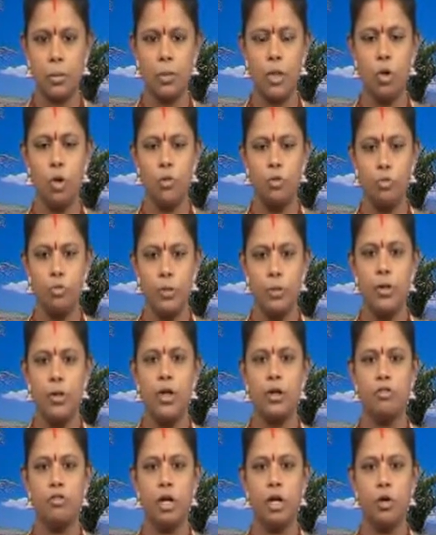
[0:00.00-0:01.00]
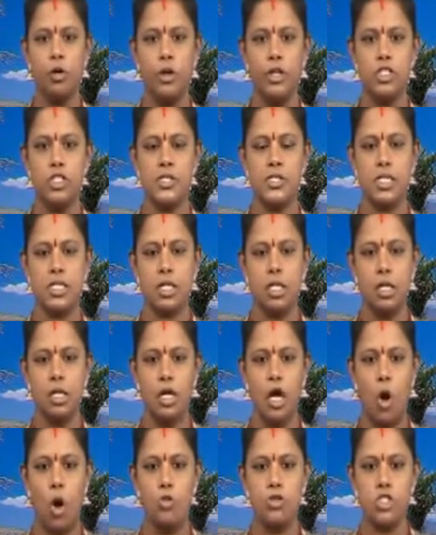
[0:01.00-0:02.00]
Now we are going to see
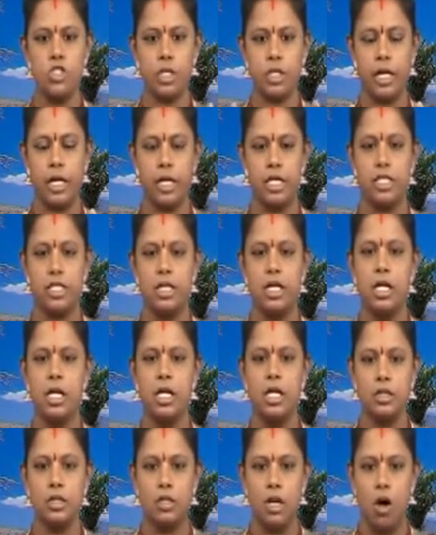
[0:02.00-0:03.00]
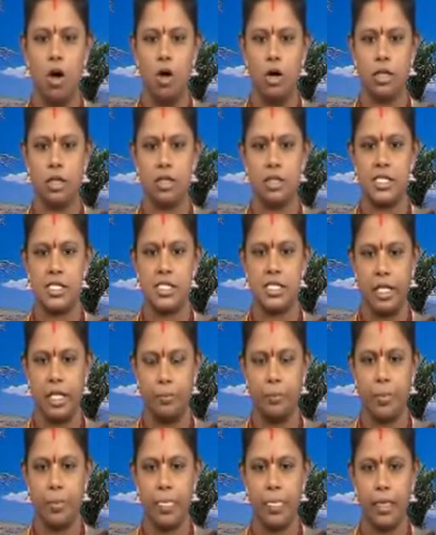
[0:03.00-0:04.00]
how to render the author's
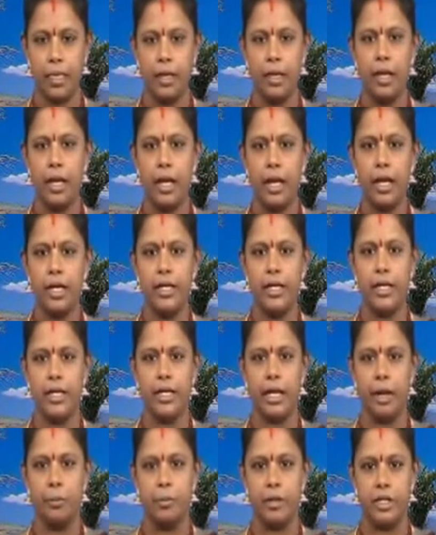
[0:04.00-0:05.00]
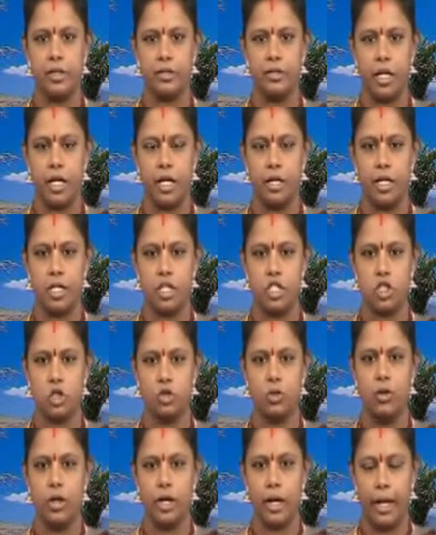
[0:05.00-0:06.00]
name. Heading can be divided
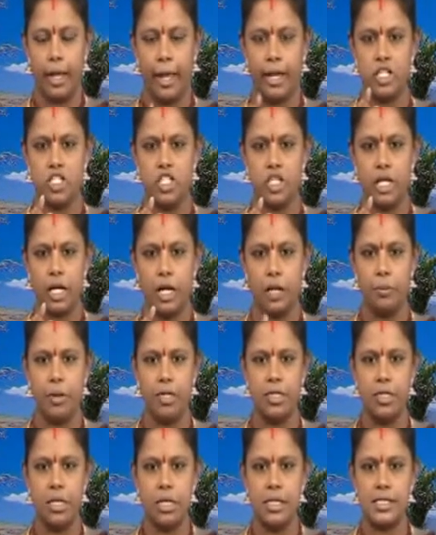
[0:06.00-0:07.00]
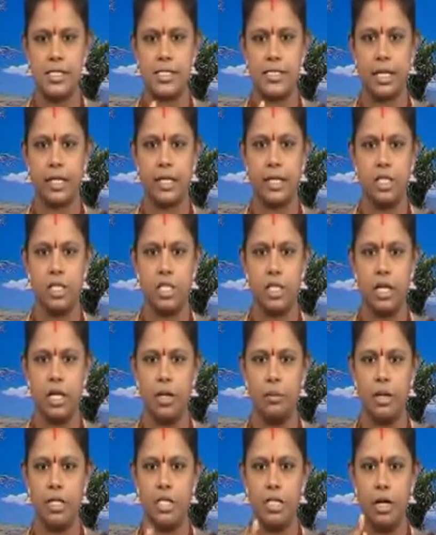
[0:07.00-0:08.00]
into entry element, secondary
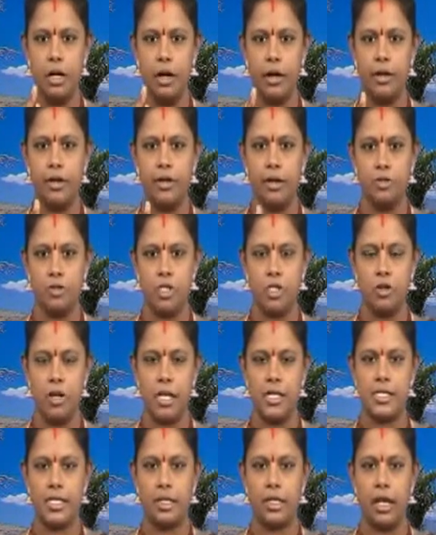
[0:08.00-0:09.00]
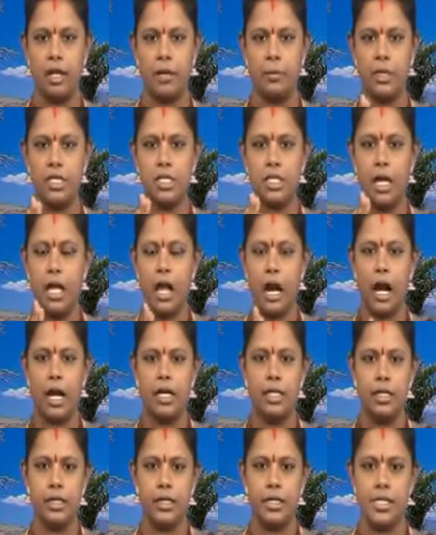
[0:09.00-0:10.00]
element, individualizing element,
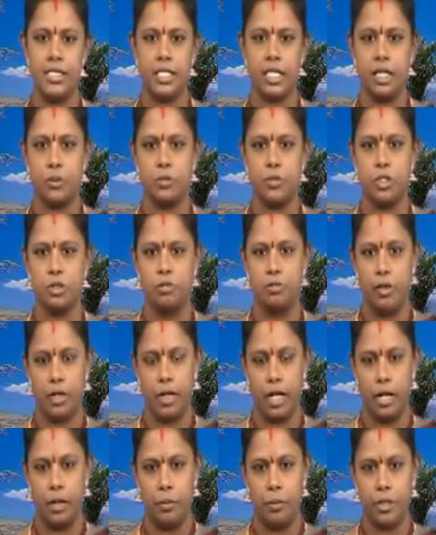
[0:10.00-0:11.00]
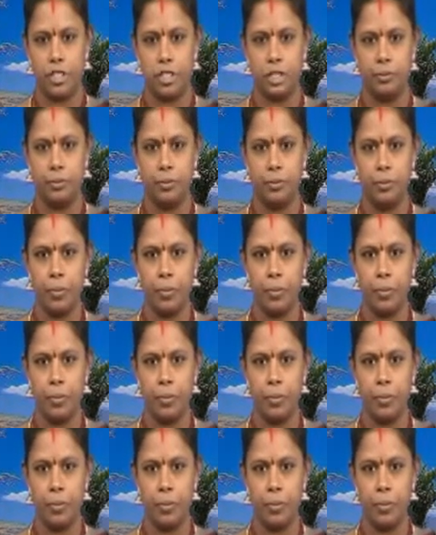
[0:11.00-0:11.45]
and descriptive element.